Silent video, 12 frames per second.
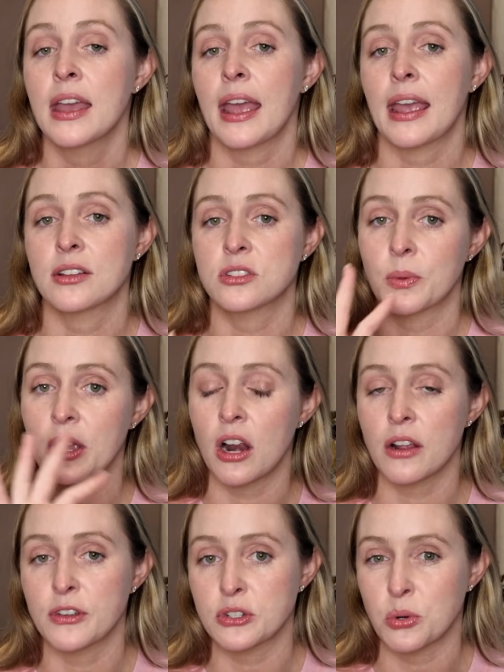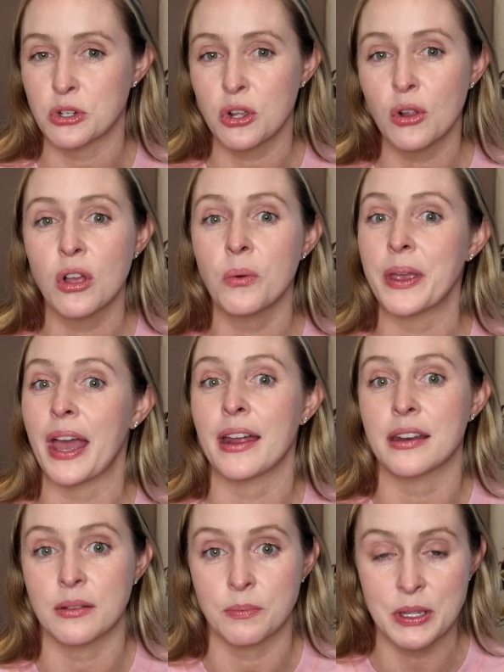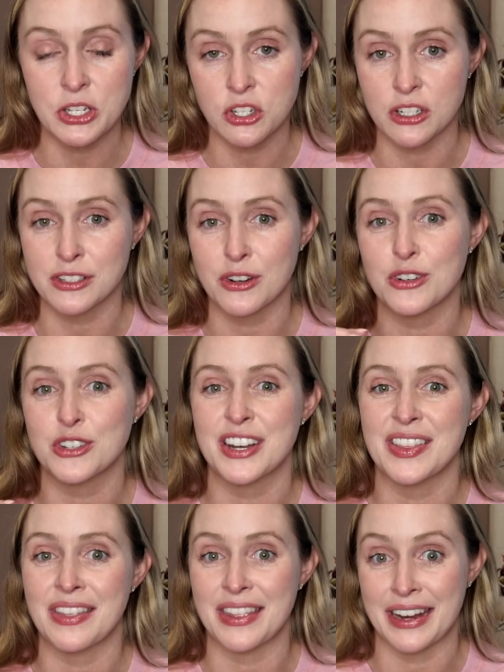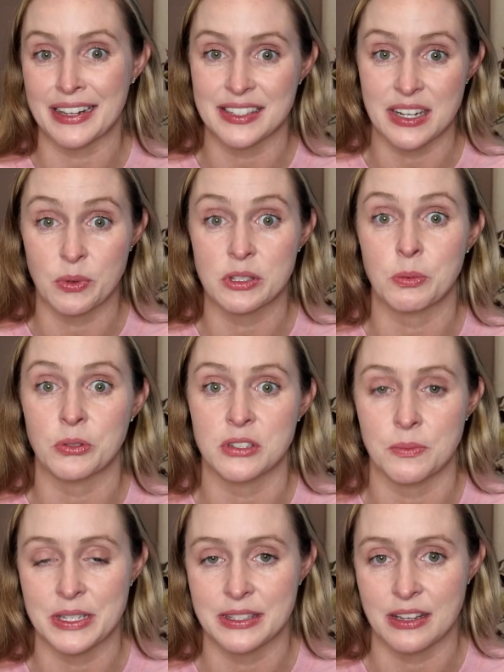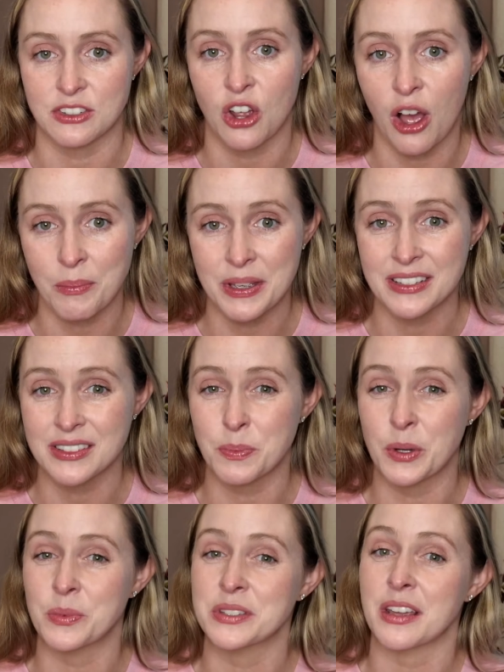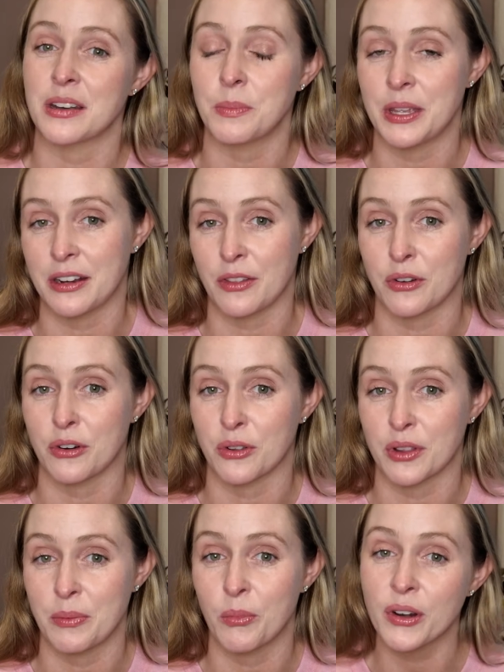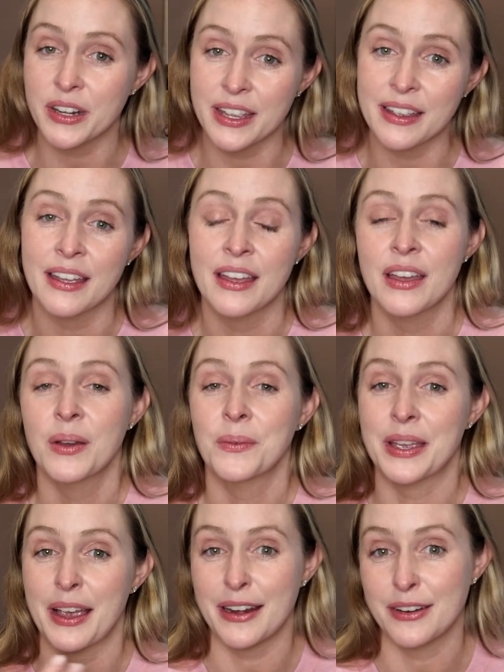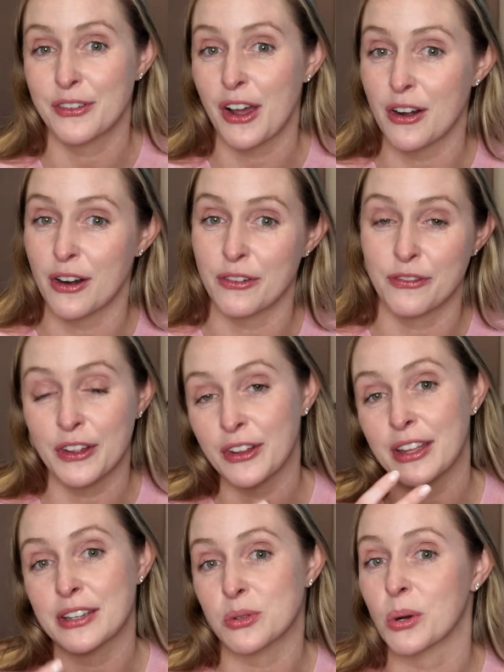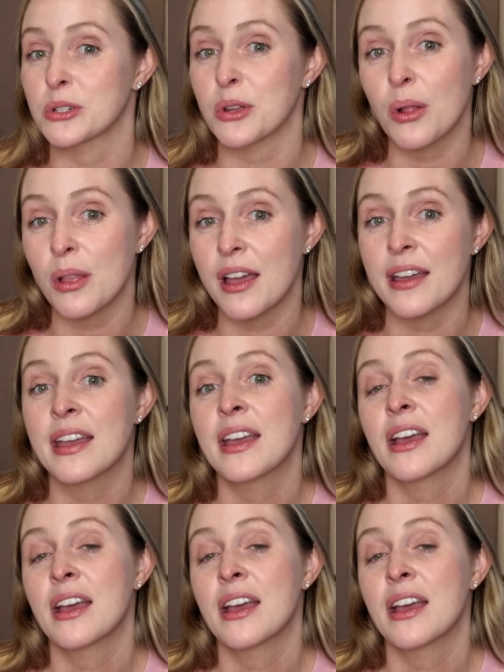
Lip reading: And so we got off at Tortola, we had a beach excursion, and then the next day was supposed to be St. Thomas, but it was gonna be another early morning. We kind of got our fill at Tortola.